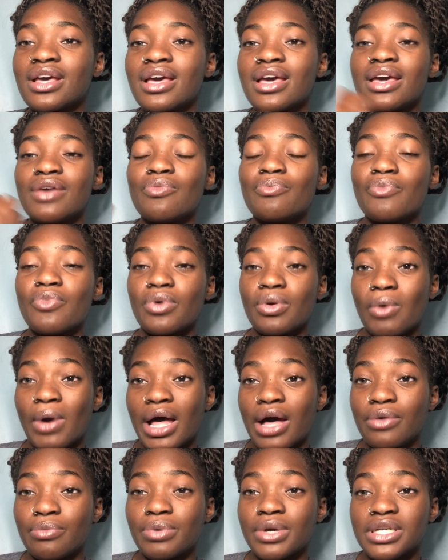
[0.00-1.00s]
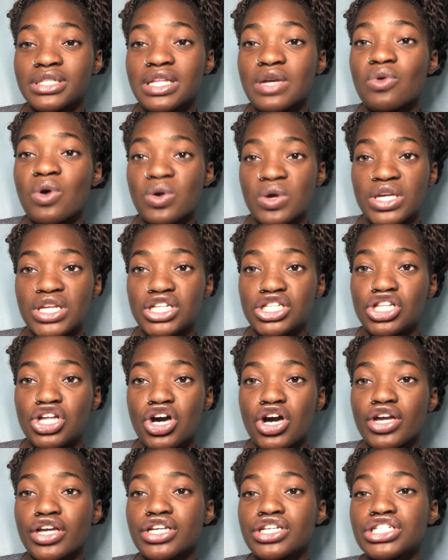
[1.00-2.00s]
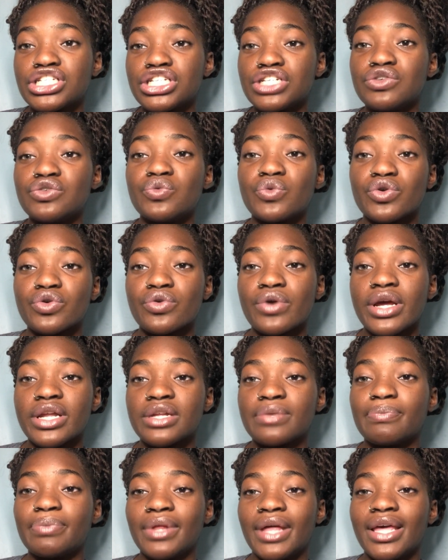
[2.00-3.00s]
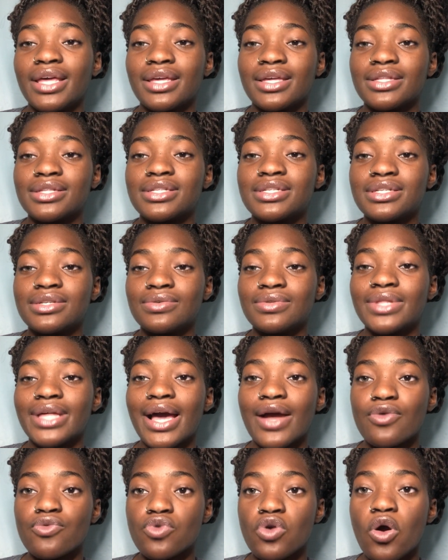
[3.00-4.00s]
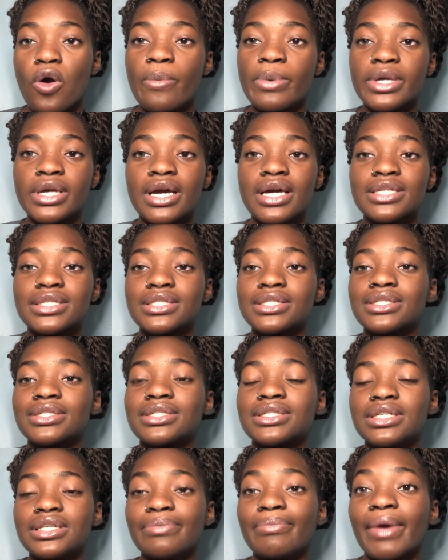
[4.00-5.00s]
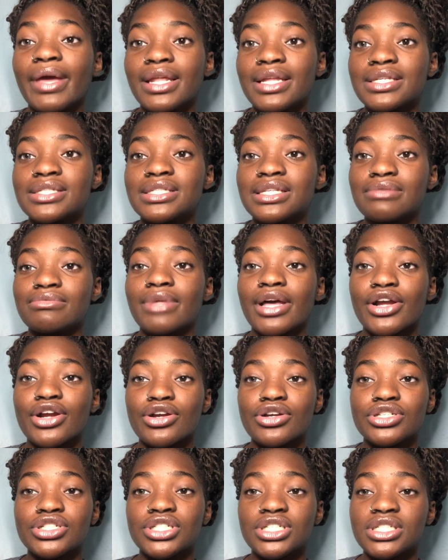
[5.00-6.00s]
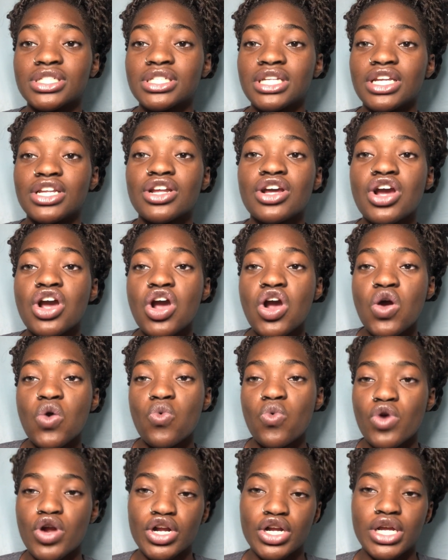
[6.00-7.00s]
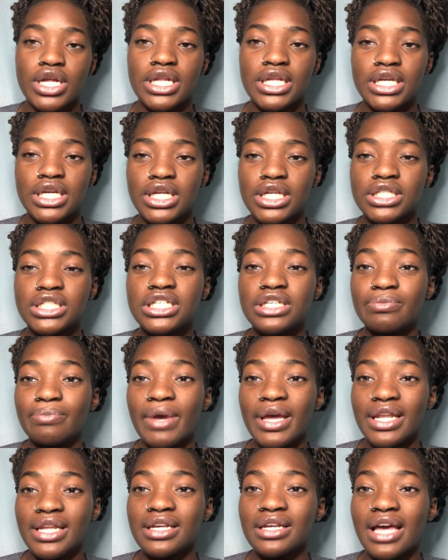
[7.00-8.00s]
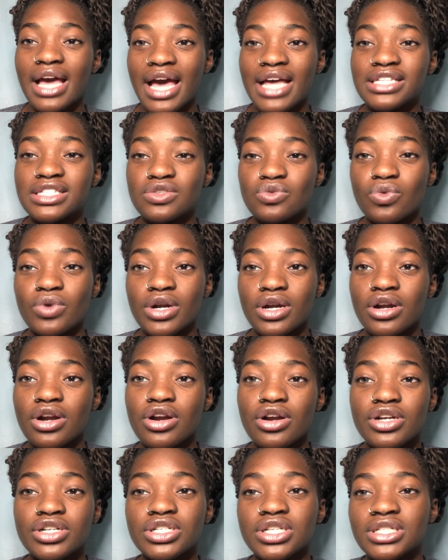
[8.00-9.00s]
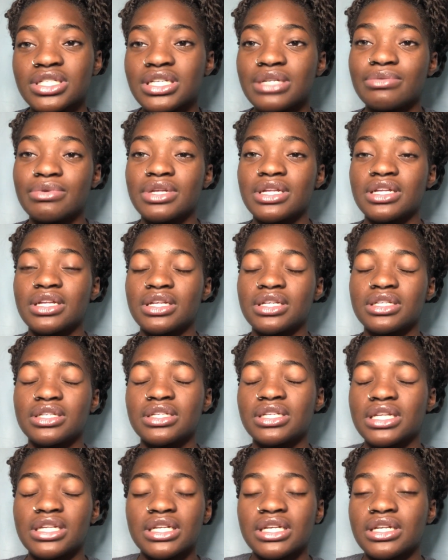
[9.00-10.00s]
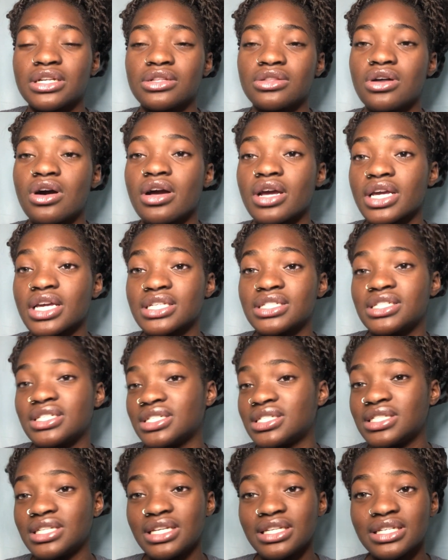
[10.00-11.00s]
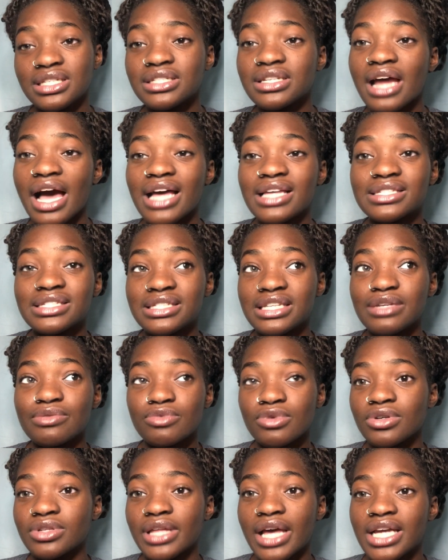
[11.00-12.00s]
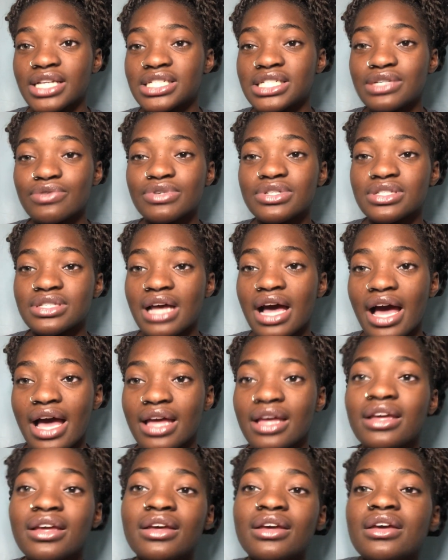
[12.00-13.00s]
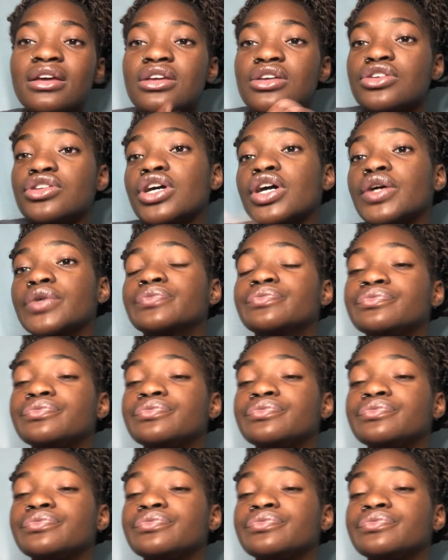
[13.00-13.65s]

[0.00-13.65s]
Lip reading: Wow, because they won't get along. She regretted playing into that role because she made it seem like her and Justine weren't going to get... She made it as to where her and Justine didn't get along, because Justine did not steamroll that. She was not, you know,